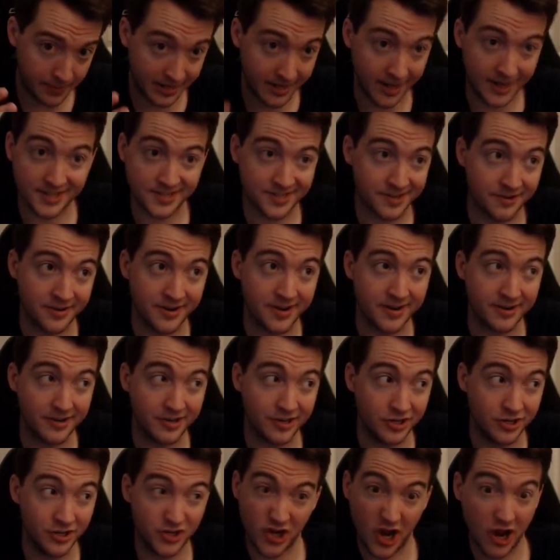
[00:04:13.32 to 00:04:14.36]
because they're
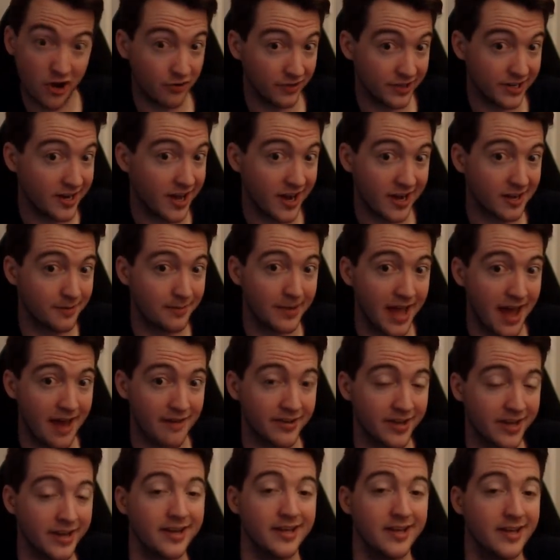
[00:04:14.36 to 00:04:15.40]
generally not going to be
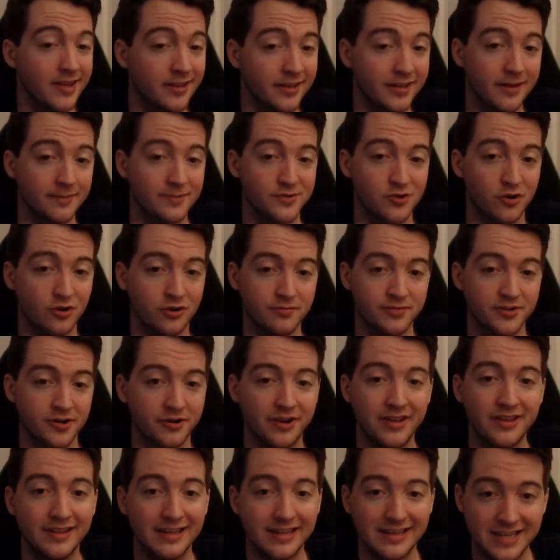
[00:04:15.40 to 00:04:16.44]
having any healing absorbs
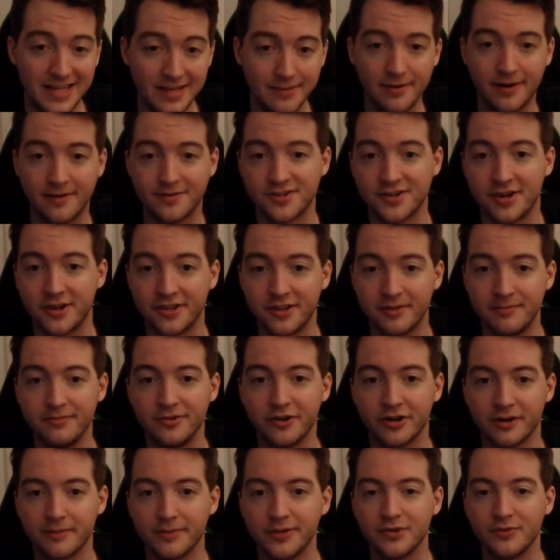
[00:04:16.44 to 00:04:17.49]
or healing debuffs on them,
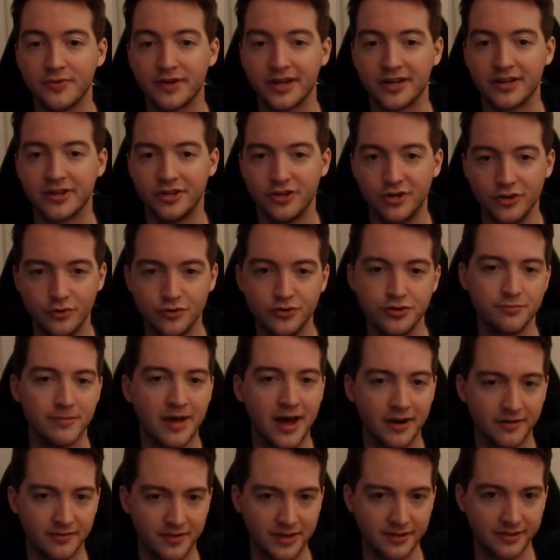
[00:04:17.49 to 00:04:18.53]
you're going to be doing a huge
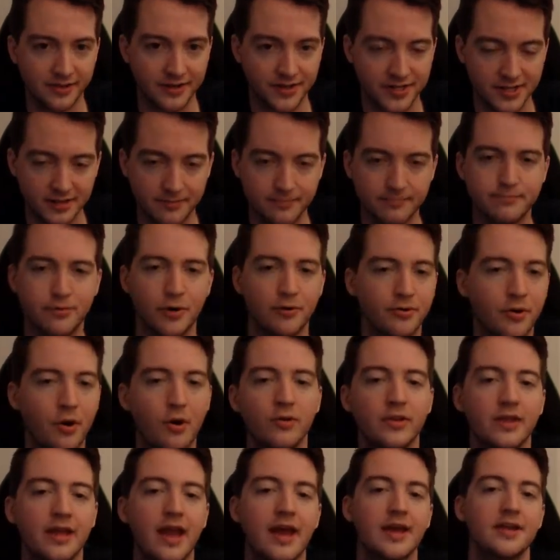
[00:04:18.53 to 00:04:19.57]
amount of healing to them. Both
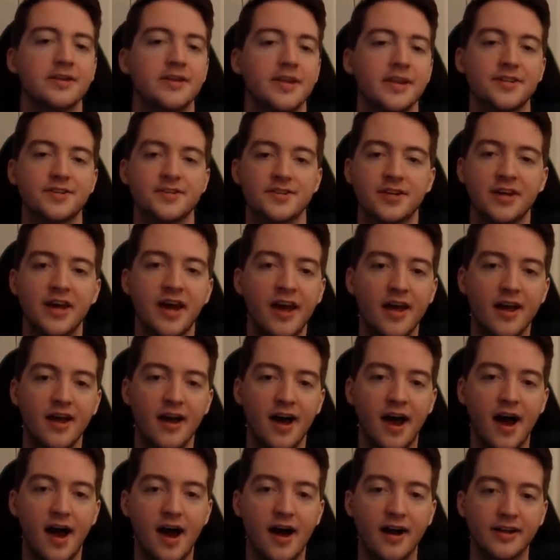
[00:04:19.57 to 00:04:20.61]
Holy and Disc
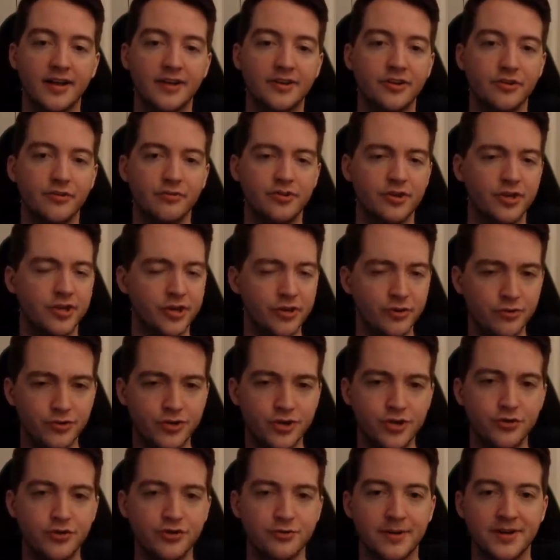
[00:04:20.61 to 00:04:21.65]
can do
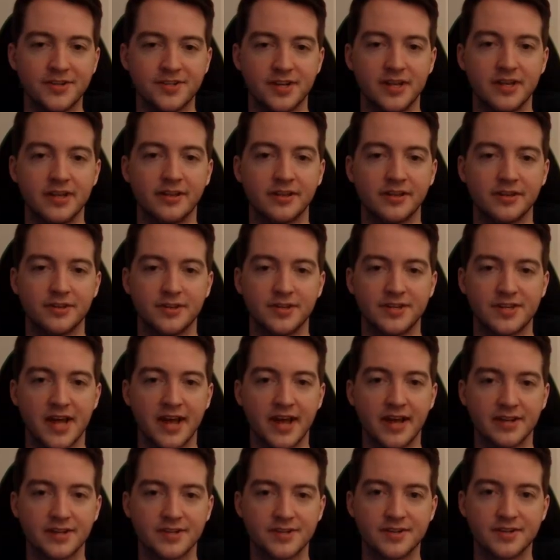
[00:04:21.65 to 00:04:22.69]
huge amounts of healing to the
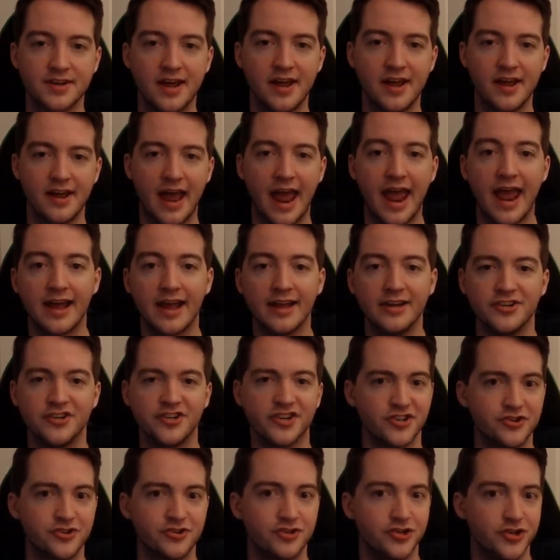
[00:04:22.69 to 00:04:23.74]
tanks, and
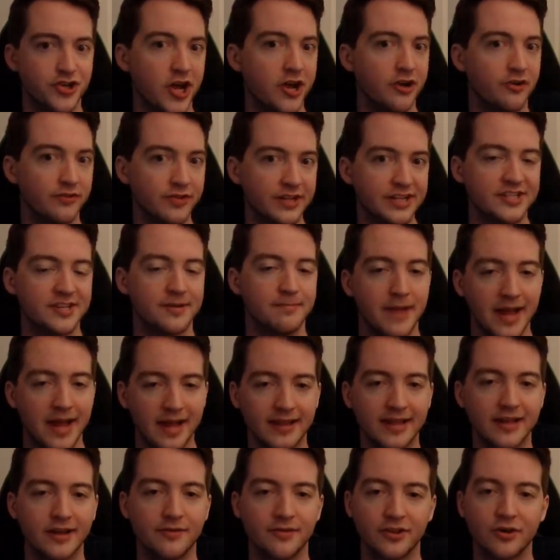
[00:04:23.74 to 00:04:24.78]
just generally to
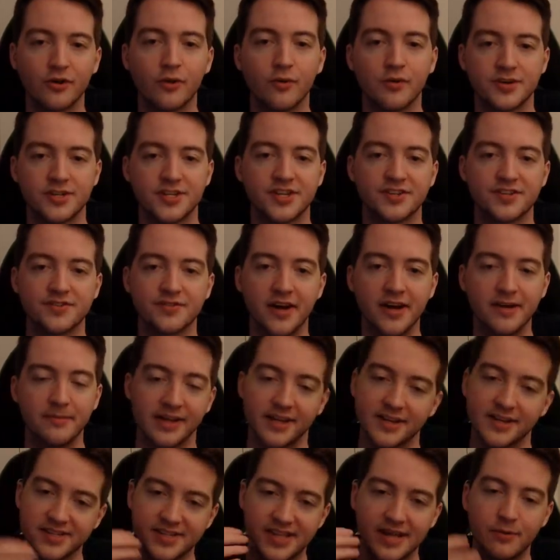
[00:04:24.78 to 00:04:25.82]
melee over the course of this
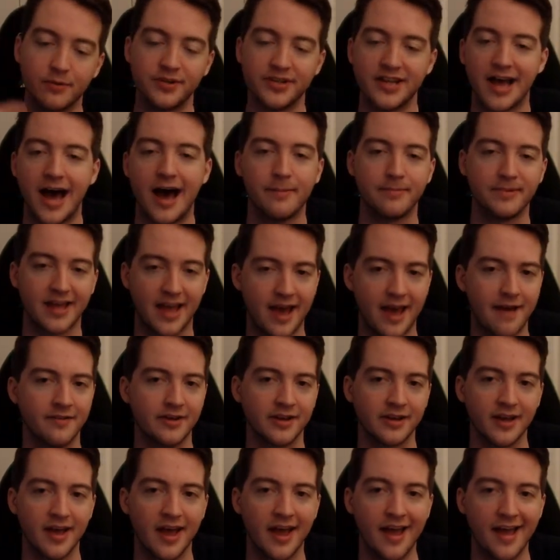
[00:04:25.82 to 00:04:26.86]
fight, because they will not be
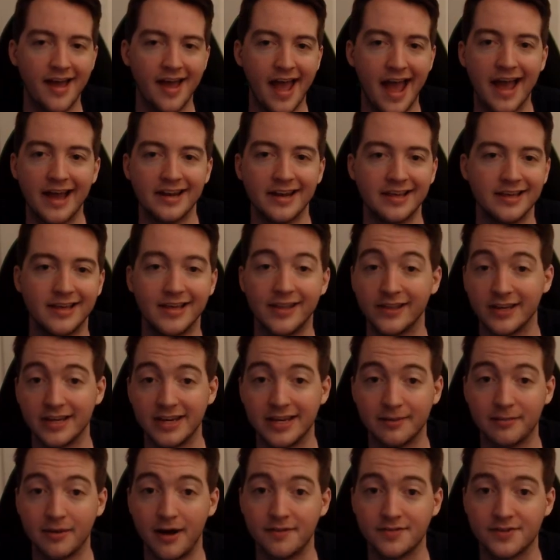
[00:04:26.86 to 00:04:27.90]
having any
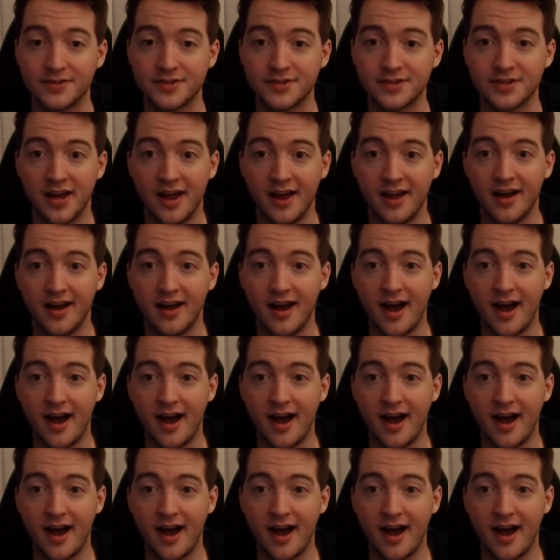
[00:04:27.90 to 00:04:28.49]
healing debuffs